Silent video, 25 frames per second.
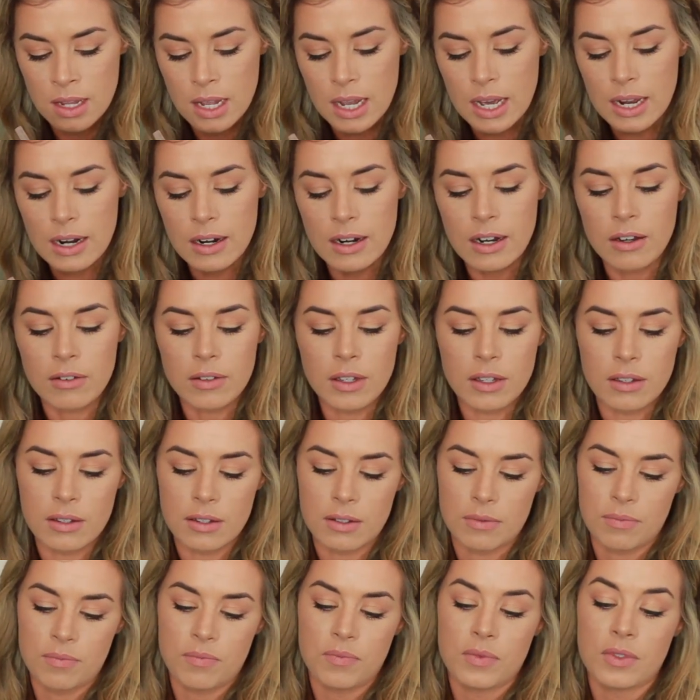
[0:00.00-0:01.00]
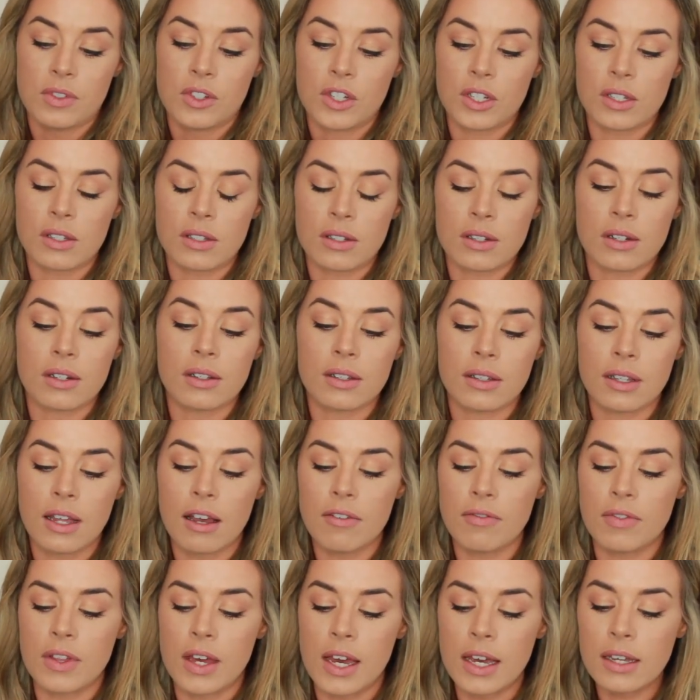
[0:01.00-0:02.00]
I don't know. Just
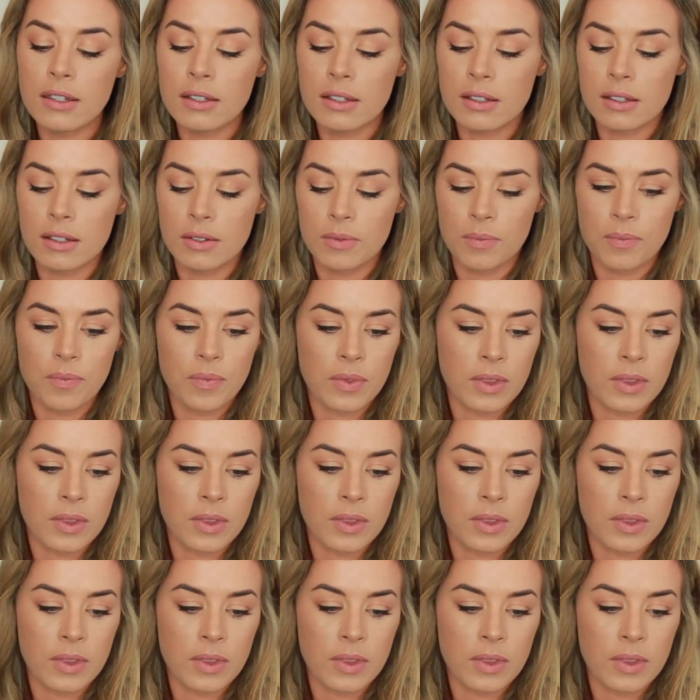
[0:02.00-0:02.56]
love this.